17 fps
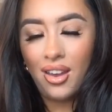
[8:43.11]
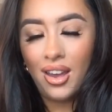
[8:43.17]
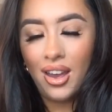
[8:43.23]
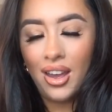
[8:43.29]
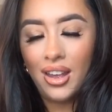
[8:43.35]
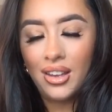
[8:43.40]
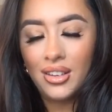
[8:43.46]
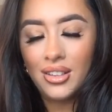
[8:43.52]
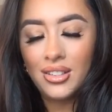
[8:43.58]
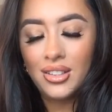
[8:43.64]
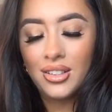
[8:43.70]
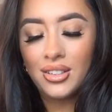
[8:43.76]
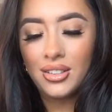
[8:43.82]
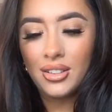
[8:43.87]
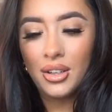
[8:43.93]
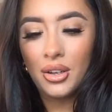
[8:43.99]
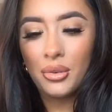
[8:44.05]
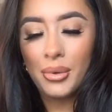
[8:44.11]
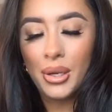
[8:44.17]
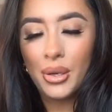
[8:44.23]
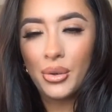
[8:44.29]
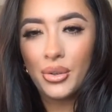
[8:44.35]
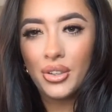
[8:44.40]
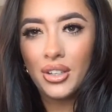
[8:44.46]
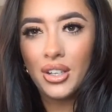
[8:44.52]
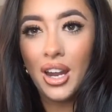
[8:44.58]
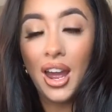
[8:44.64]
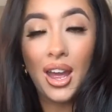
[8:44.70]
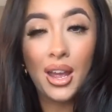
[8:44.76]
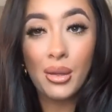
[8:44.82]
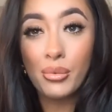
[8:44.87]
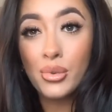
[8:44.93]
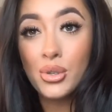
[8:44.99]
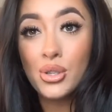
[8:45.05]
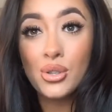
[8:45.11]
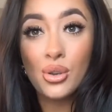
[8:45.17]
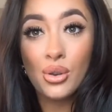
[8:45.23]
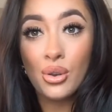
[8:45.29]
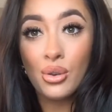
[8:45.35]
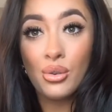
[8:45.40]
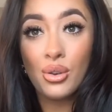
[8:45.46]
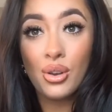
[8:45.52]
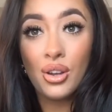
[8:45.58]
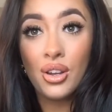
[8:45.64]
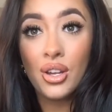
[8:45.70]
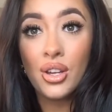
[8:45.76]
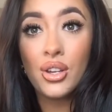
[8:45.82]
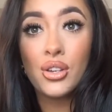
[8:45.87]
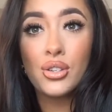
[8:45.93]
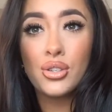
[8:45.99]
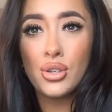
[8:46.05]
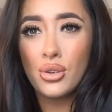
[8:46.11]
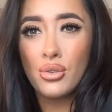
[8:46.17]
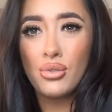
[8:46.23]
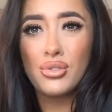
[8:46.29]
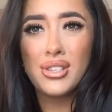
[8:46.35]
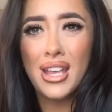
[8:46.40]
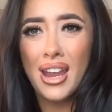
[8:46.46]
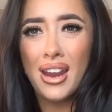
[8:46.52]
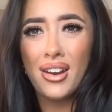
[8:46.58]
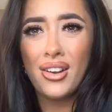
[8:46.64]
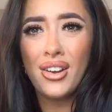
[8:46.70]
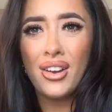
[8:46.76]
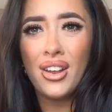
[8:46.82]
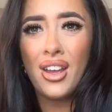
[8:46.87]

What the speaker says: And oh my god, I am so scared.